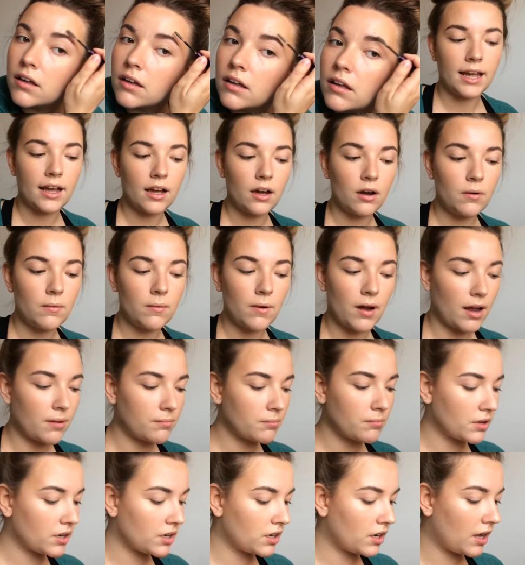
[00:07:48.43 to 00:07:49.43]
Now
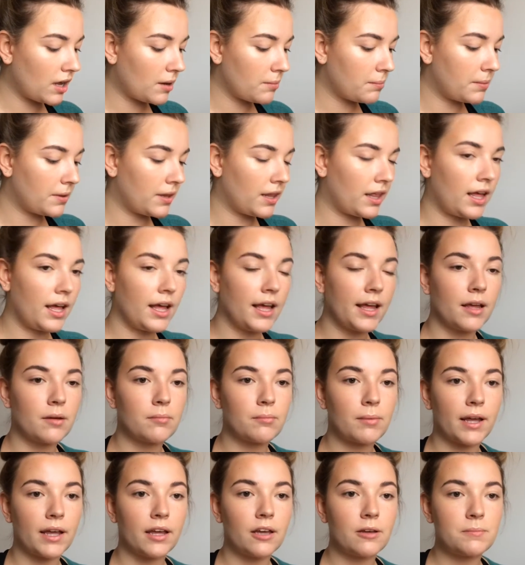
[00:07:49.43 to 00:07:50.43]
I'm gonna apply
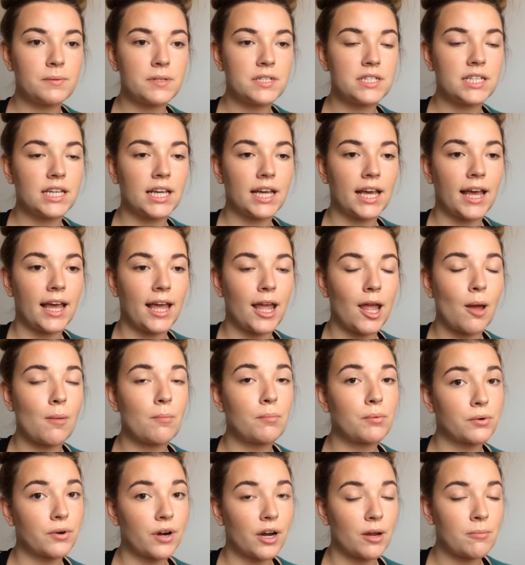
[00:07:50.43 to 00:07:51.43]
my Urban Decay
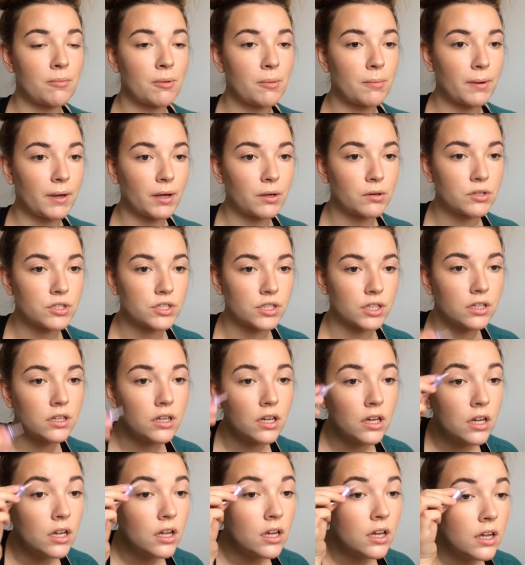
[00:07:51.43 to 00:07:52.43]
Primer
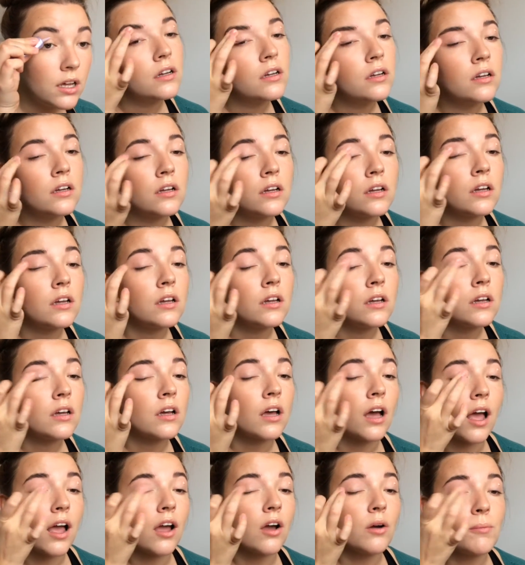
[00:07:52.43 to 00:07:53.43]
Potion.
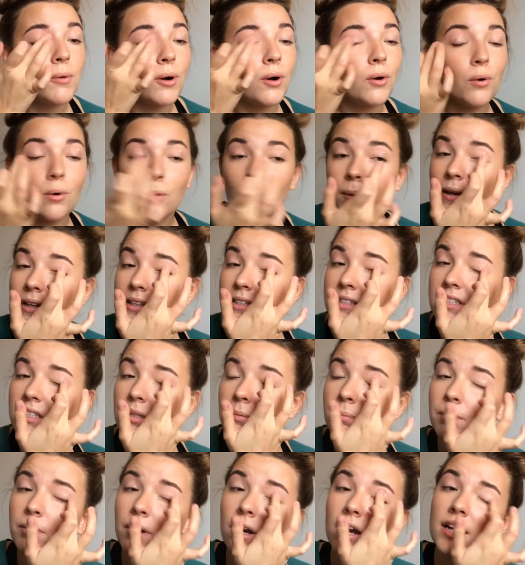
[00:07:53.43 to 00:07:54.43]
I'm always
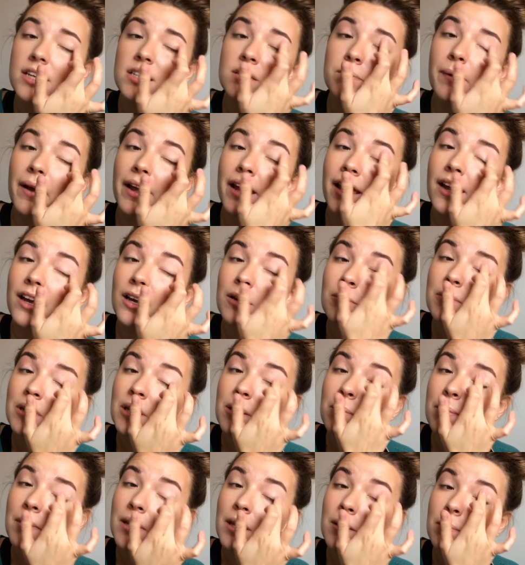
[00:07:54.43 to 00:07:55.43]
surprised by how
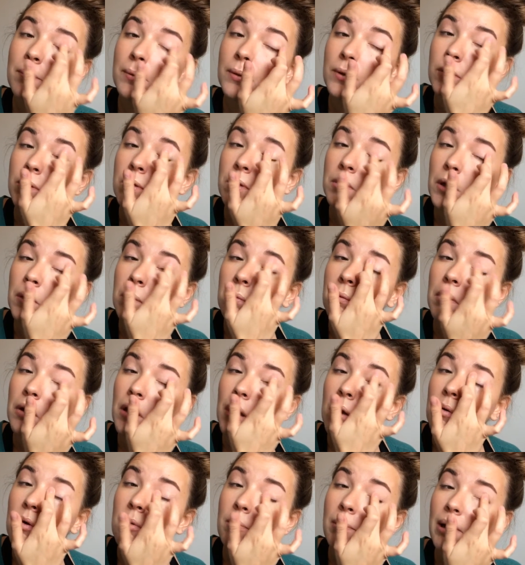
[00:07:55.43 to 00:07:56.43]
many people don't
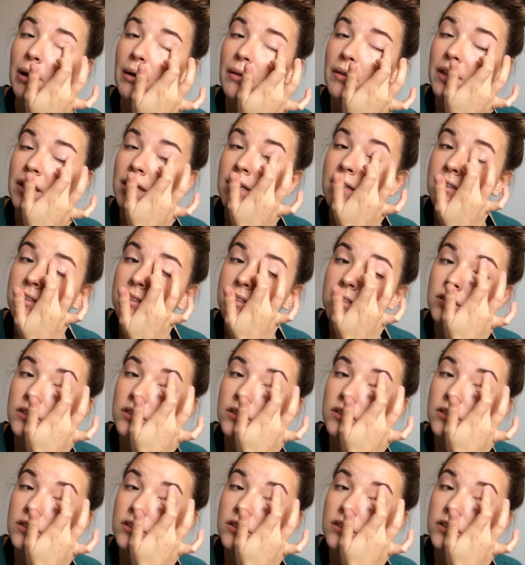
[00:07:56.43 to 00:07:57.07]
know about this.